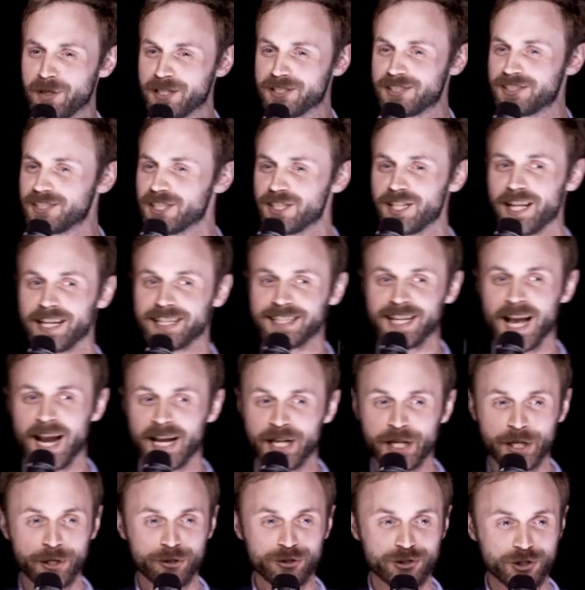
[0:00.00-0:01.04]
be still like
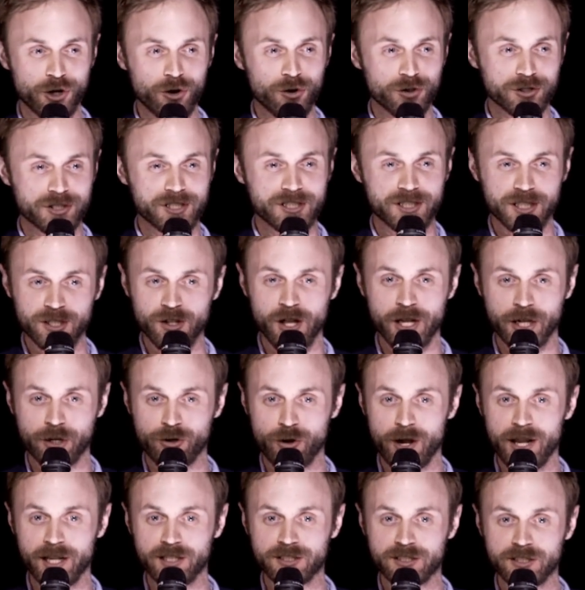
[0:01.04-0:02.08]
90 years old, still on
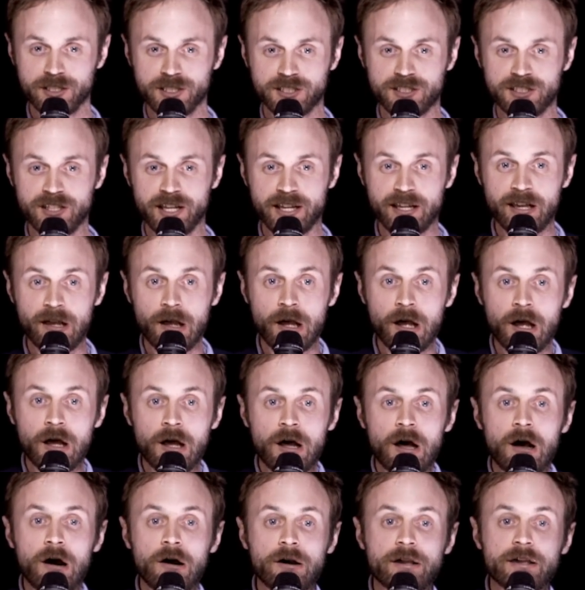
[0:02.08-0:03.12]
Craigslist. Like,
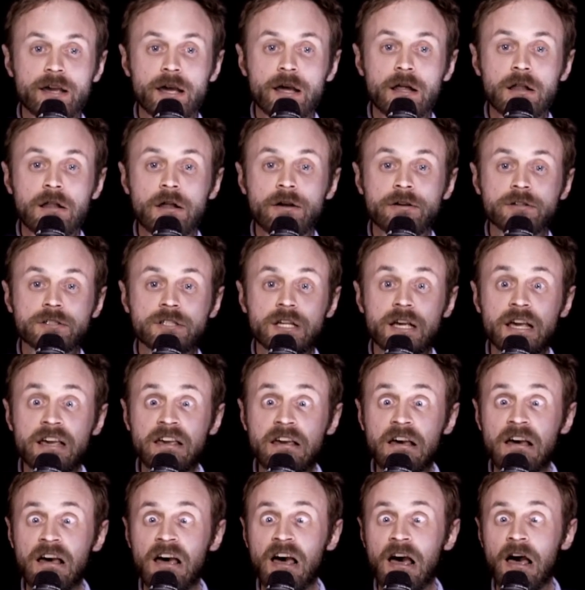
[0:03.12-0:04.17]
okay, there's
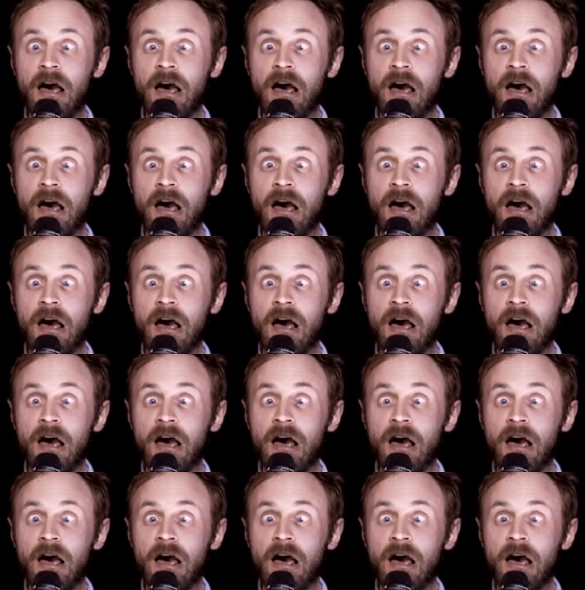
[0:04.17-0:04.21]
a